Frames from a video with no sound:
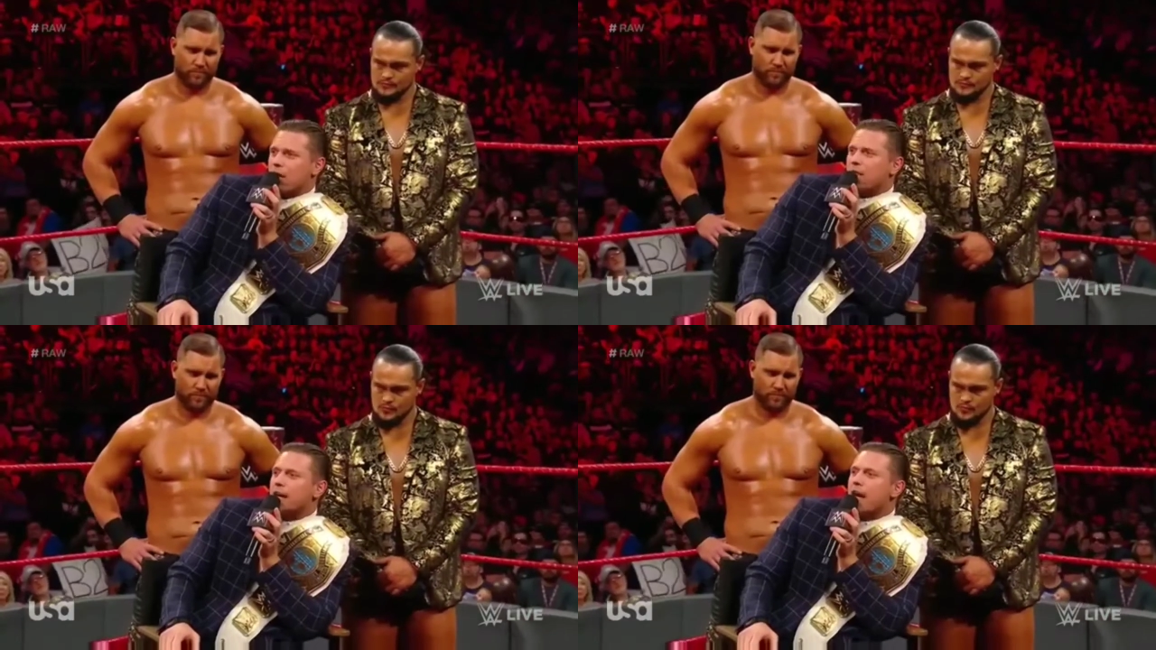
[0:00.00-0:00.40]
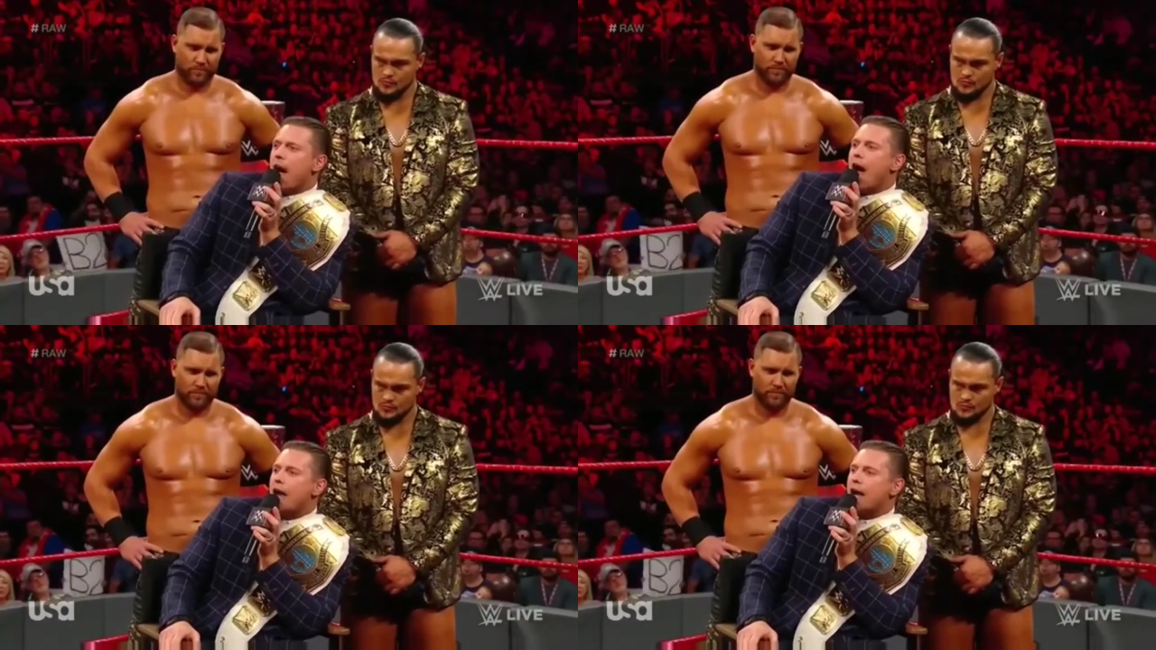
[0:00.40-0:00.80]
Speaker 1: the
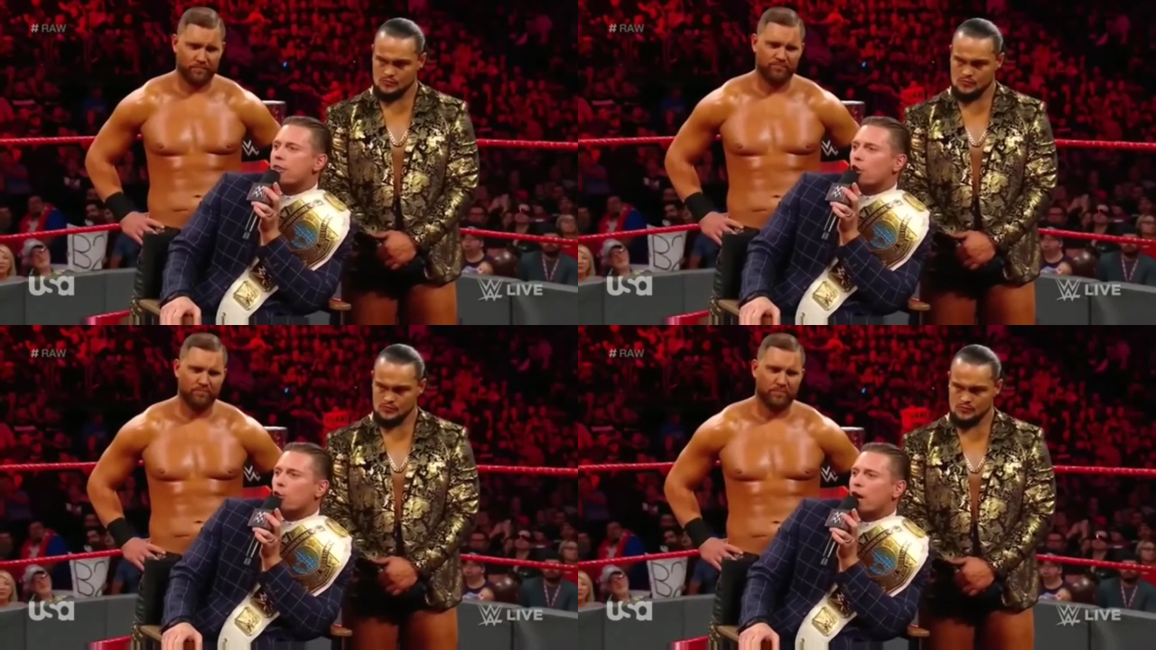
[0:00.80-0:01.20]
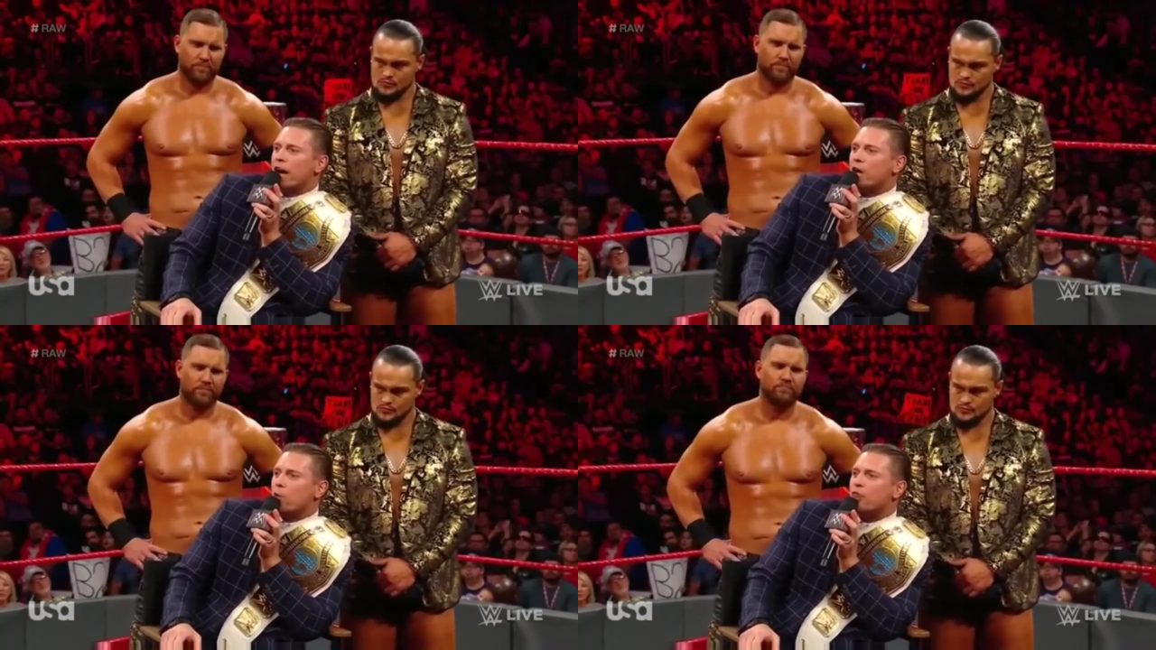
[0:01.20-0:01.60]
guy in the
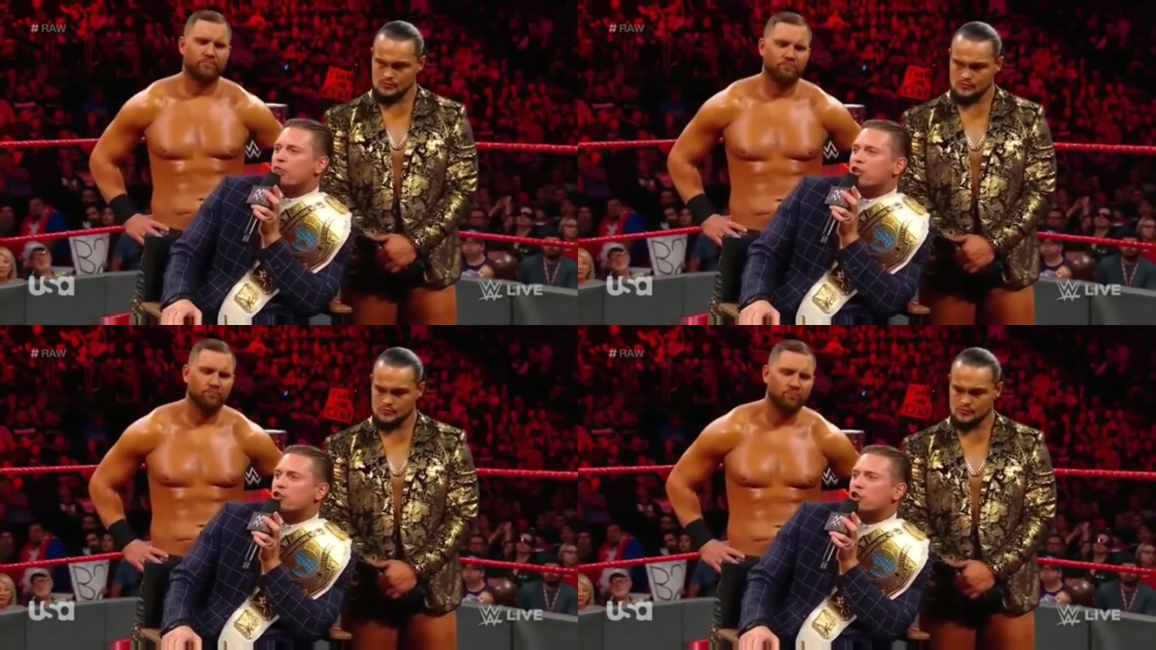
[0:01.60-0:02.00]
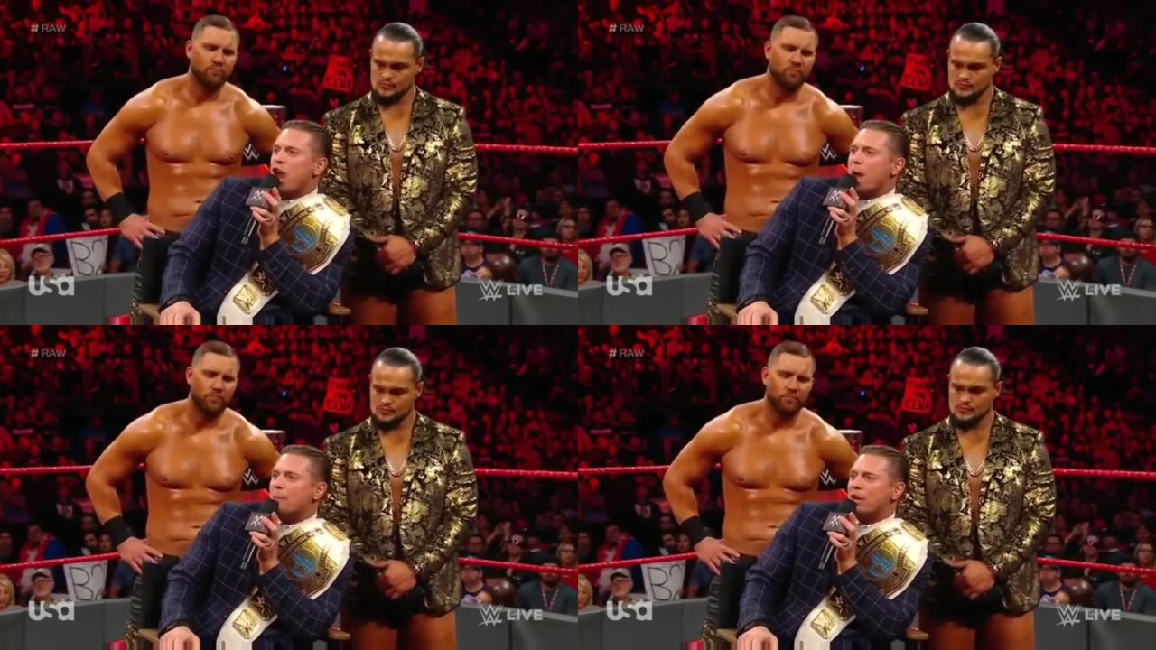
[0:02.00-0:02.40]
ring with the
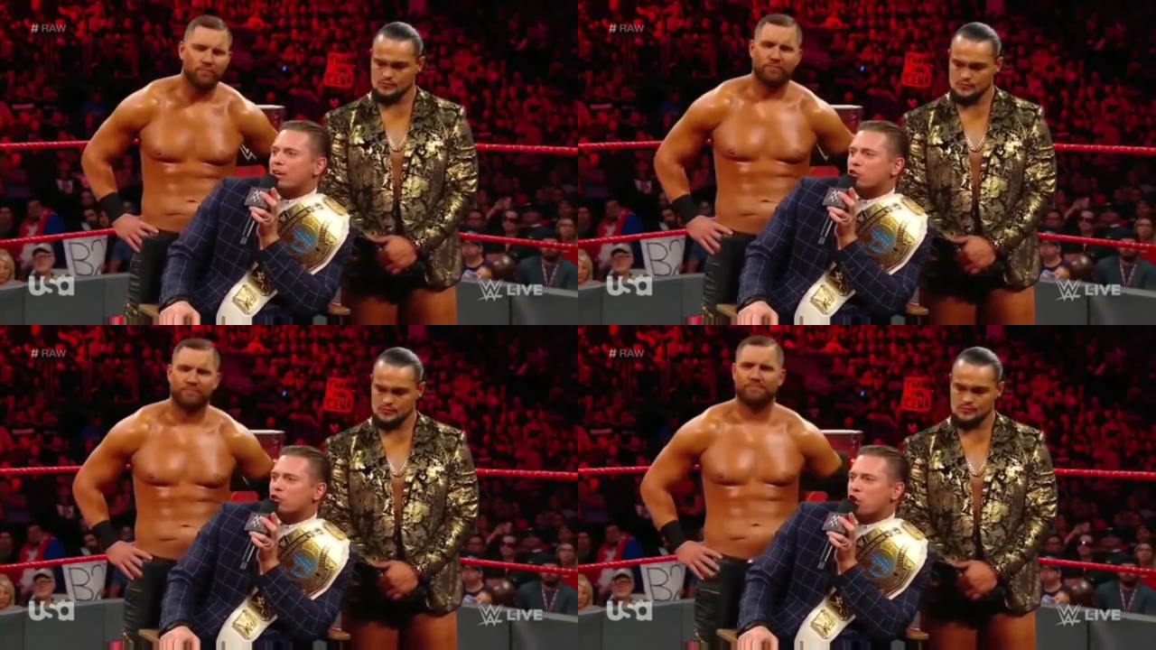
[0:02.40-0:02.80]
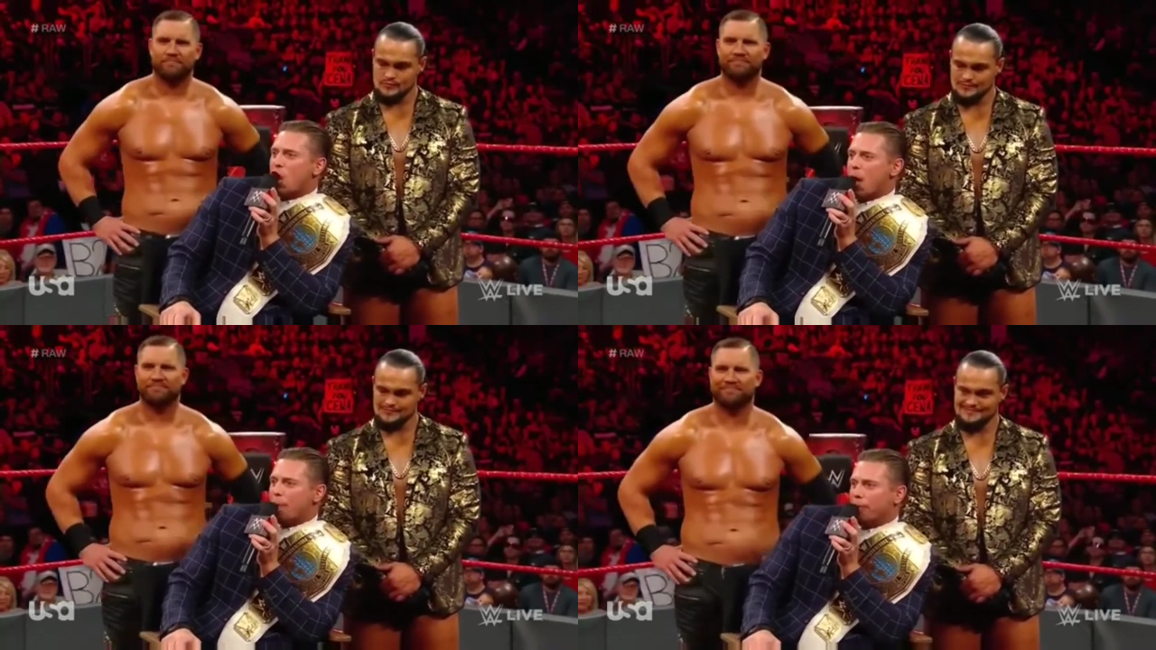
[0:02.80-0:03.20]

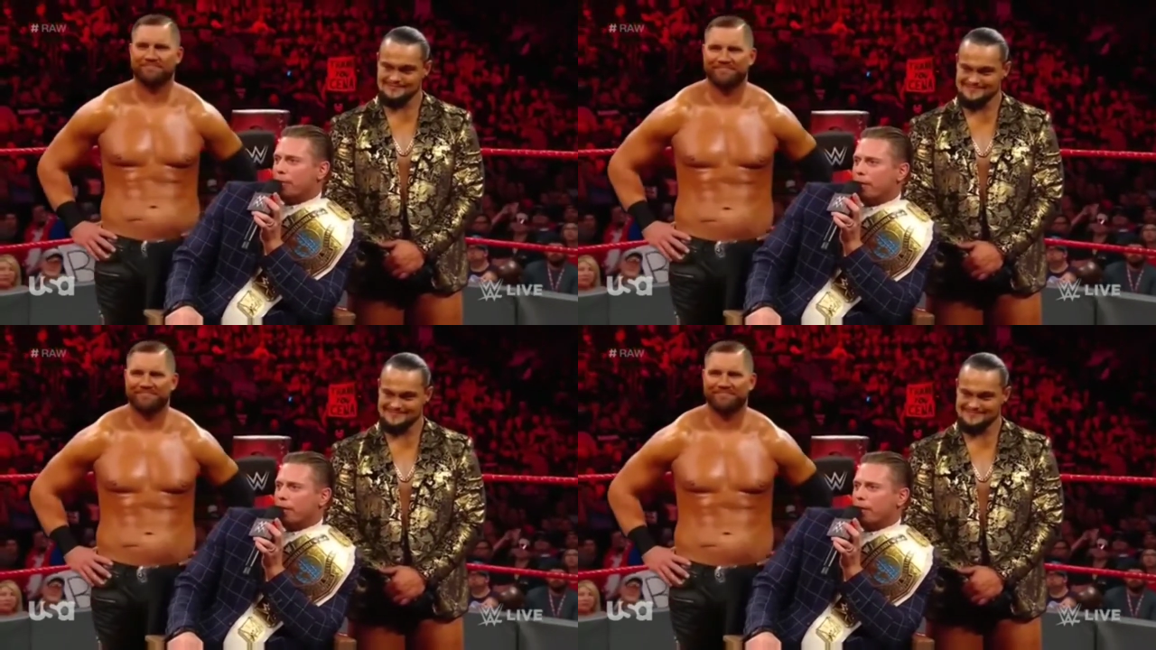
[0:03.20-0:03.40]
championship.